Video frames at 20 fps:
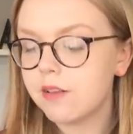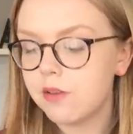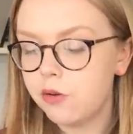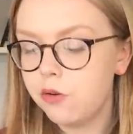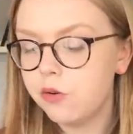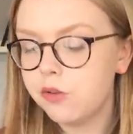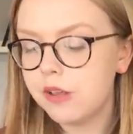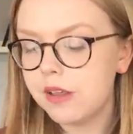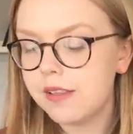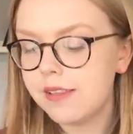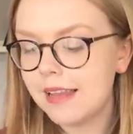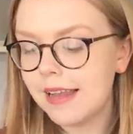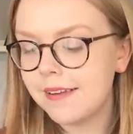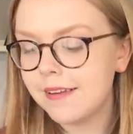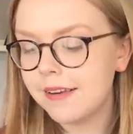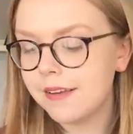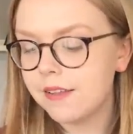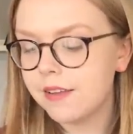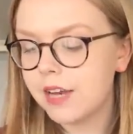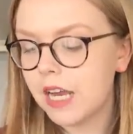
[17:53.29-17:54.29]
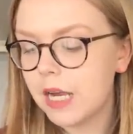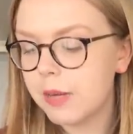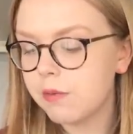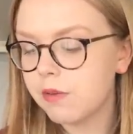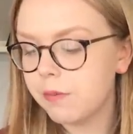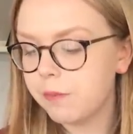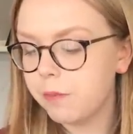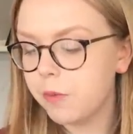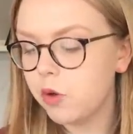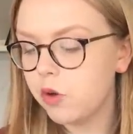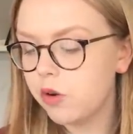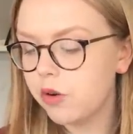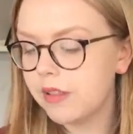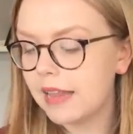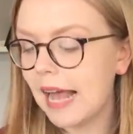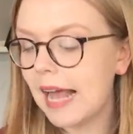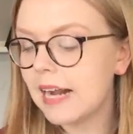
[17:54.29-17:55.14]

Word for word: clauses, sentence types and moods,